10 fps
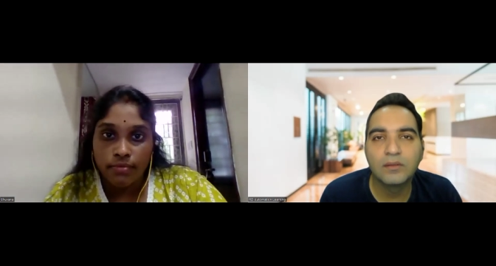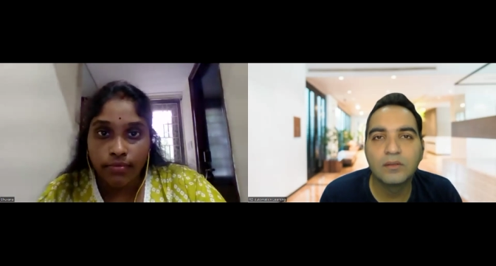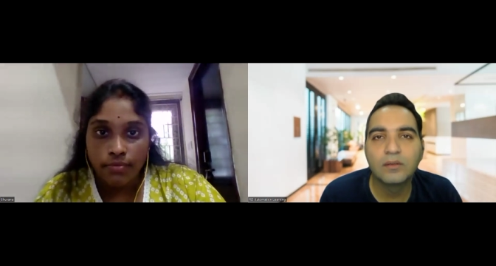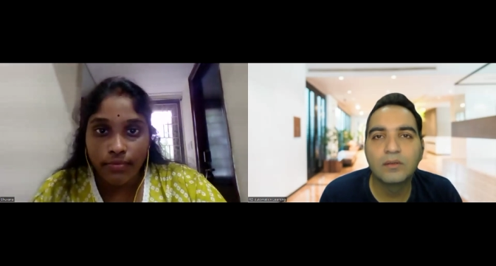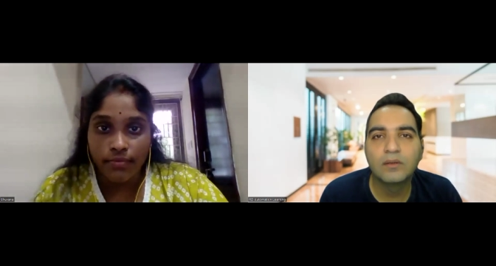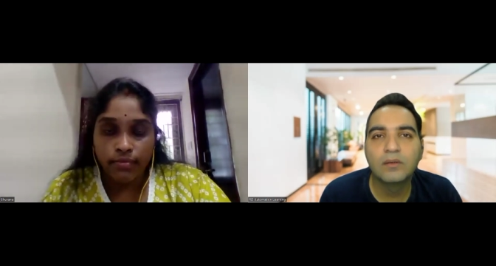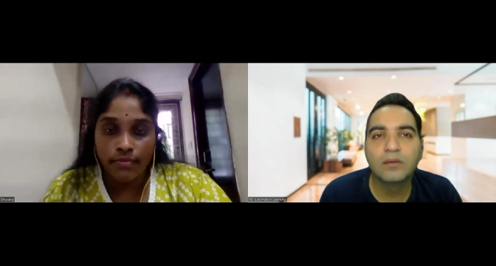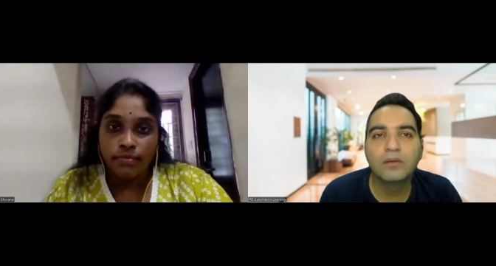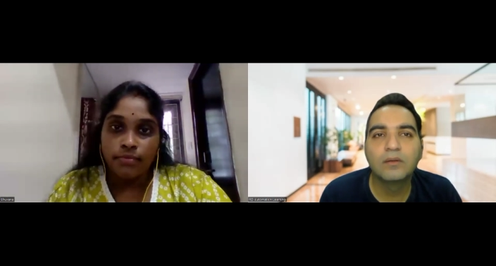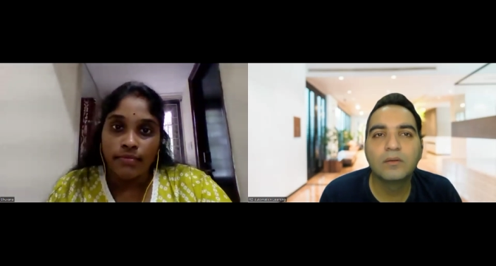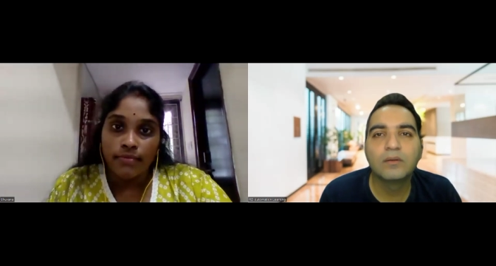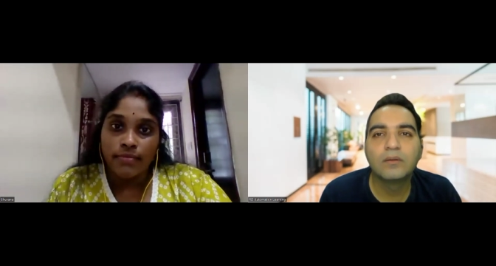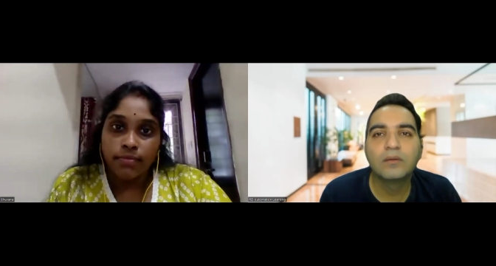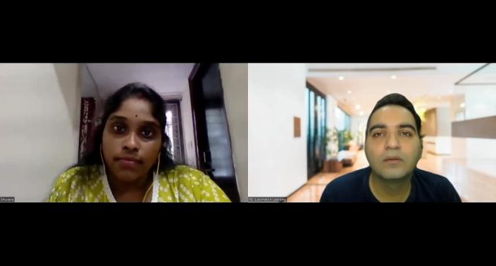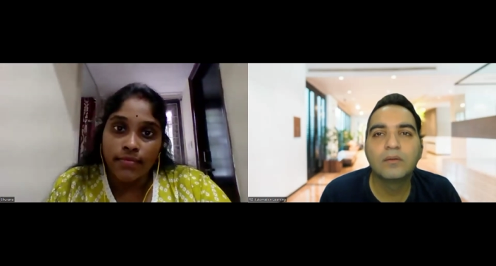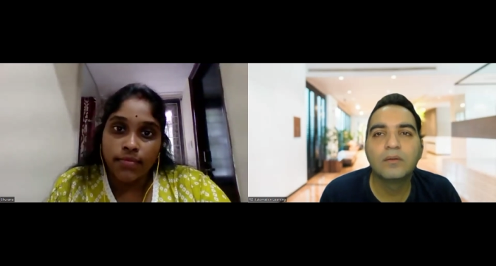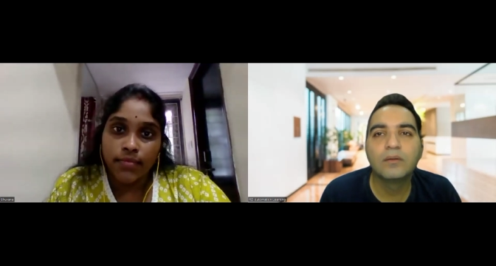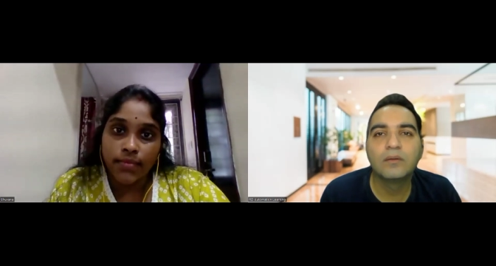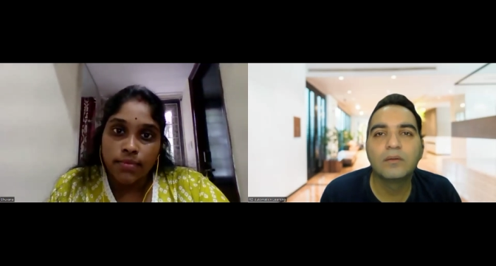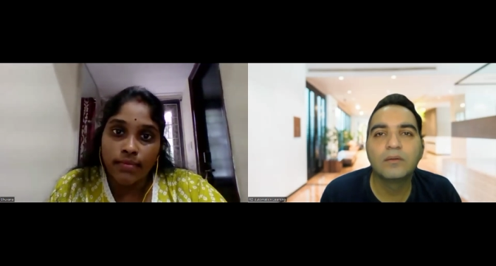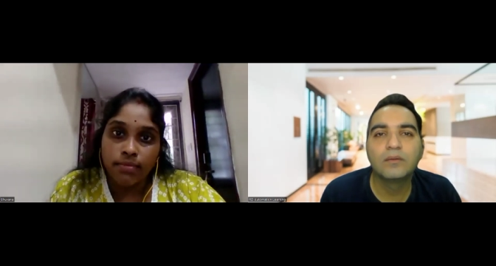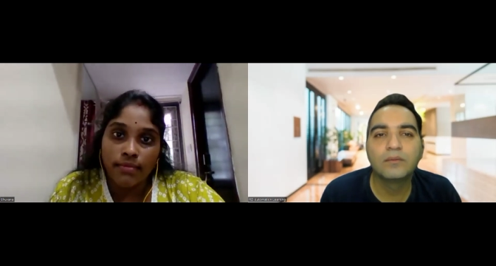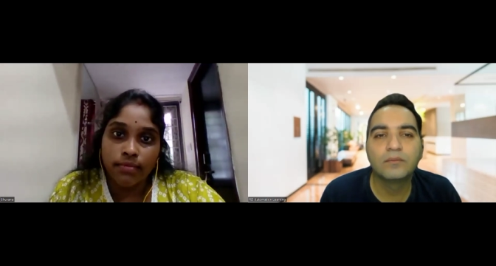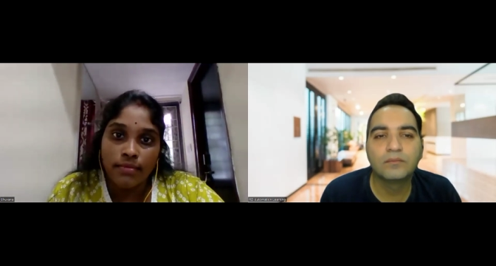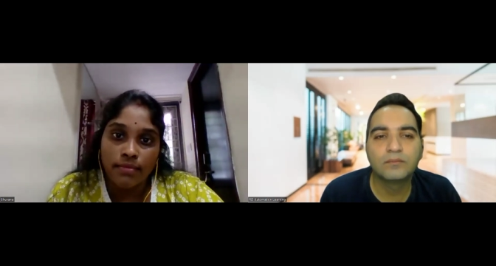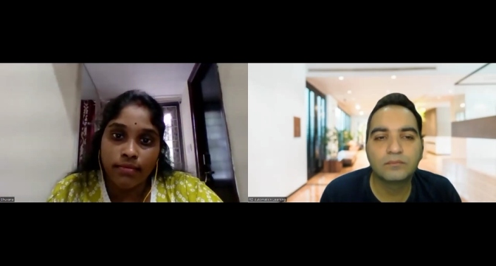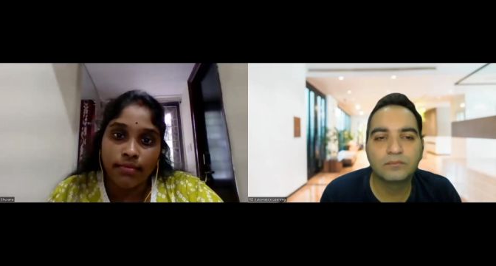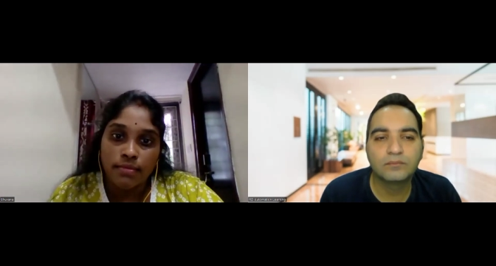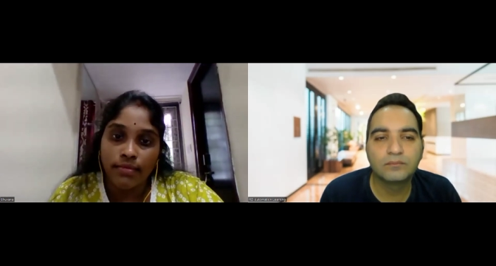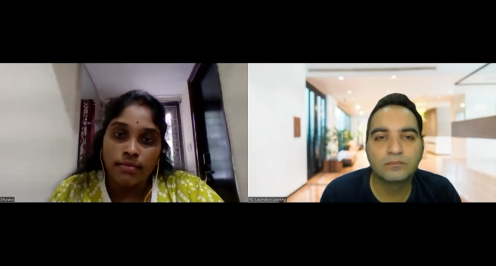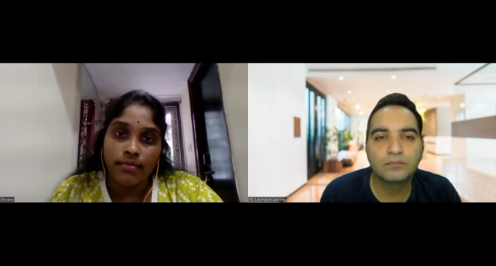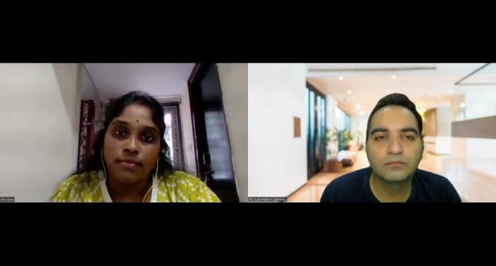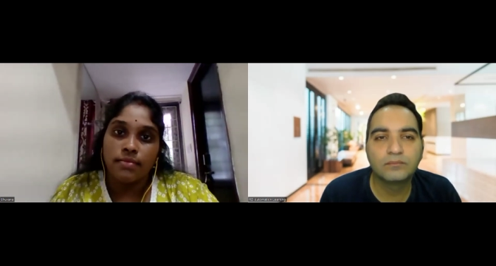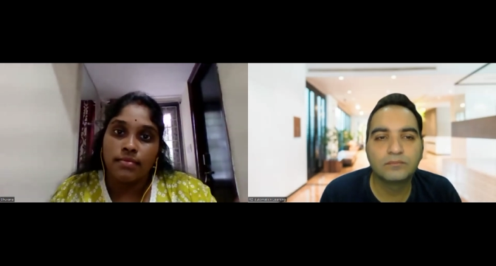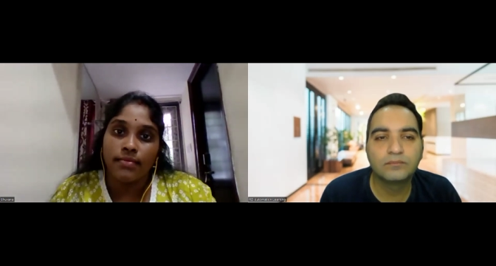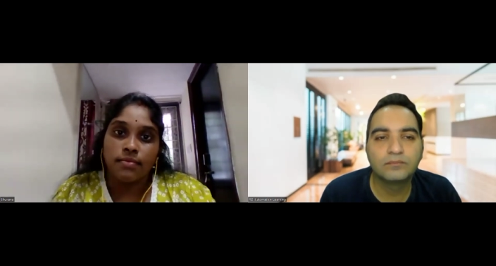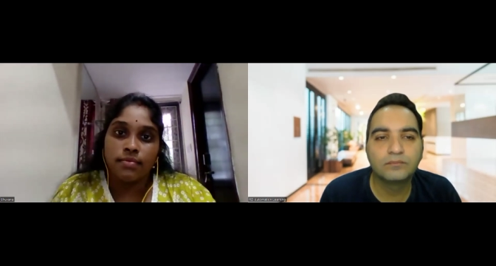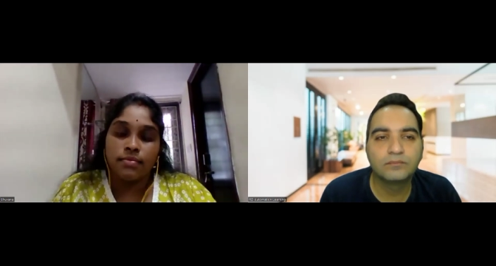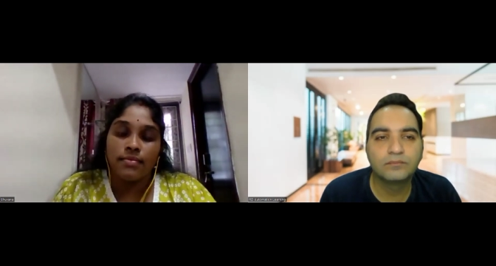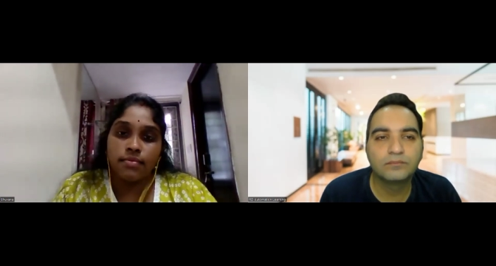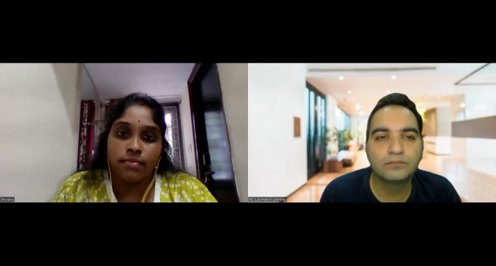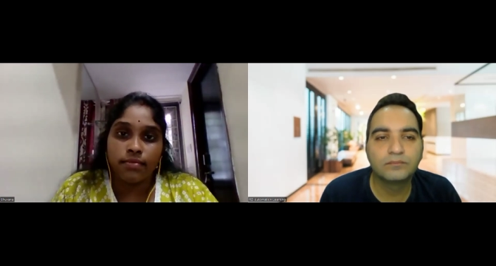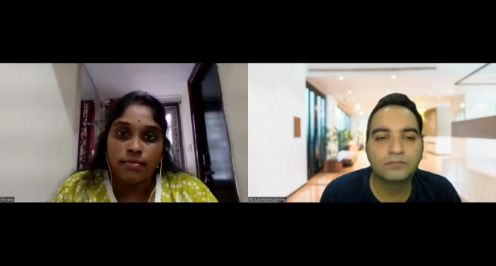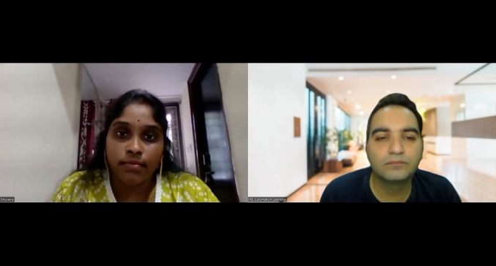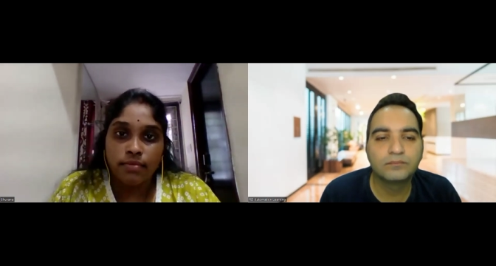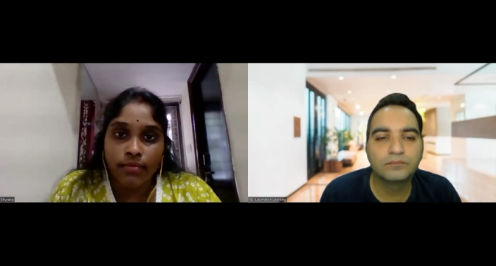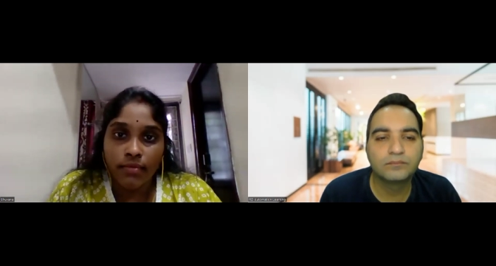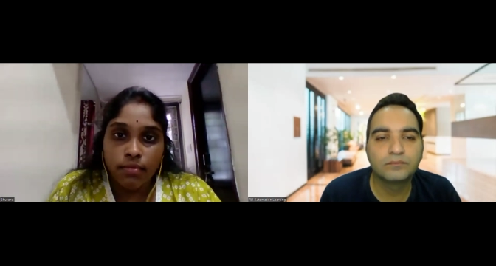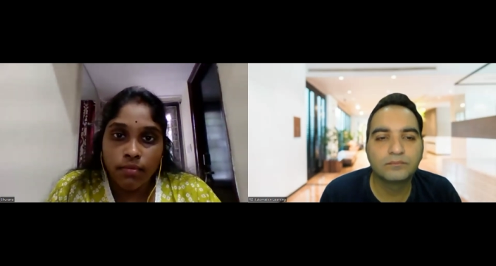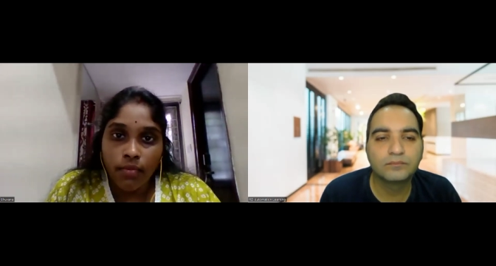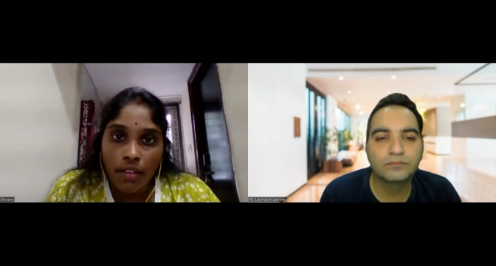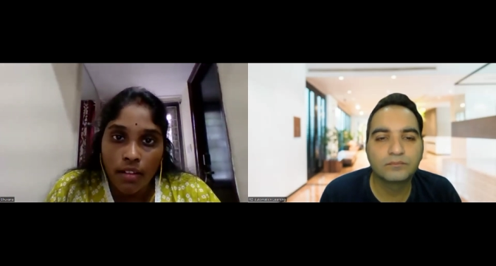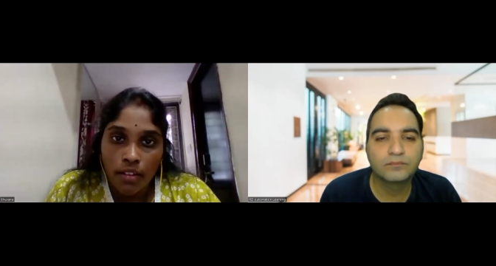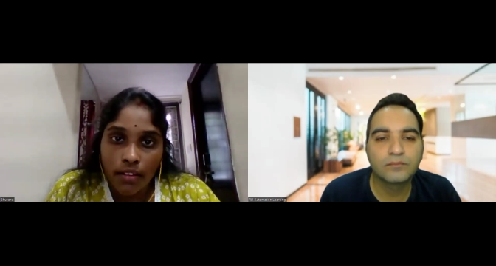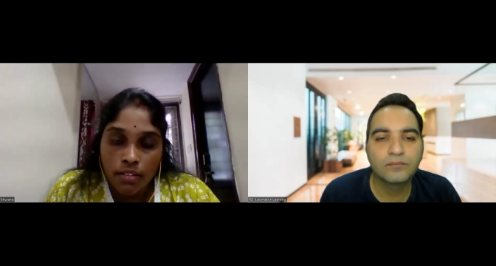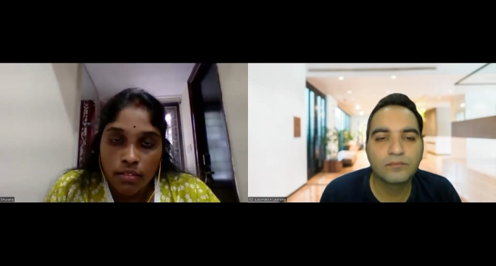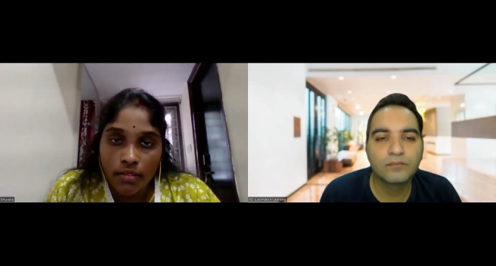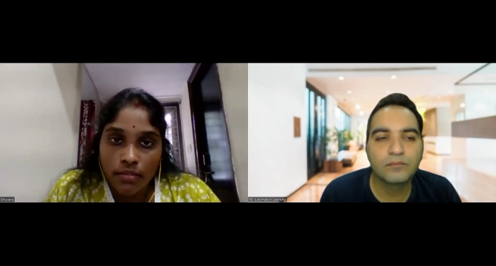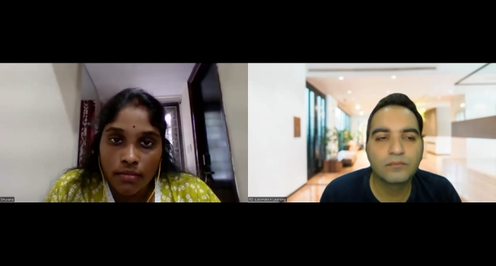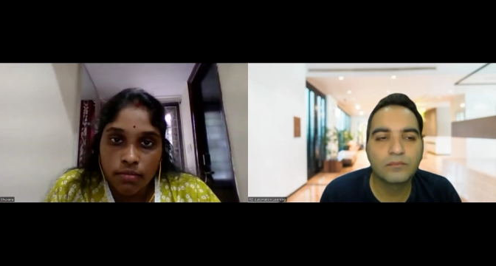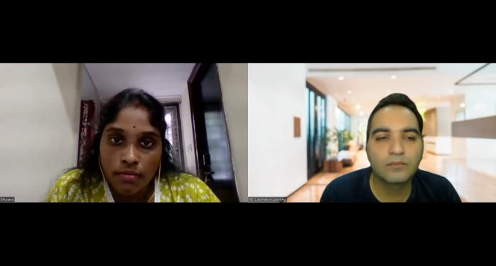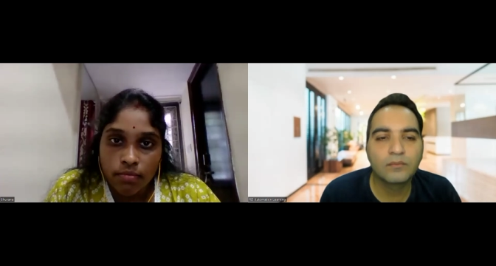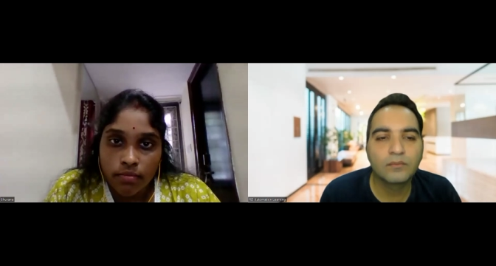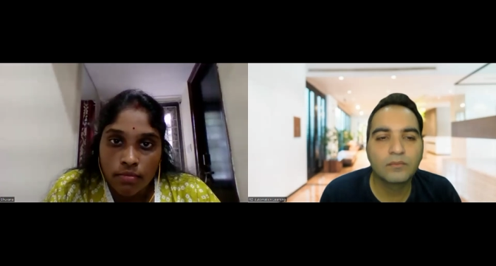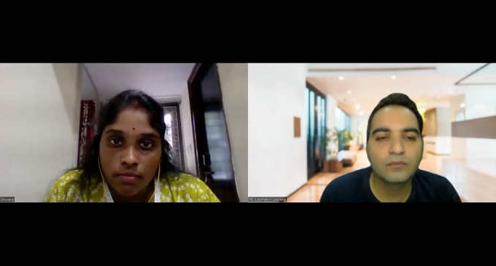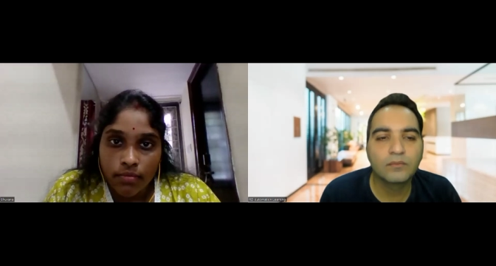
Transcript: No one is speaking in this clip.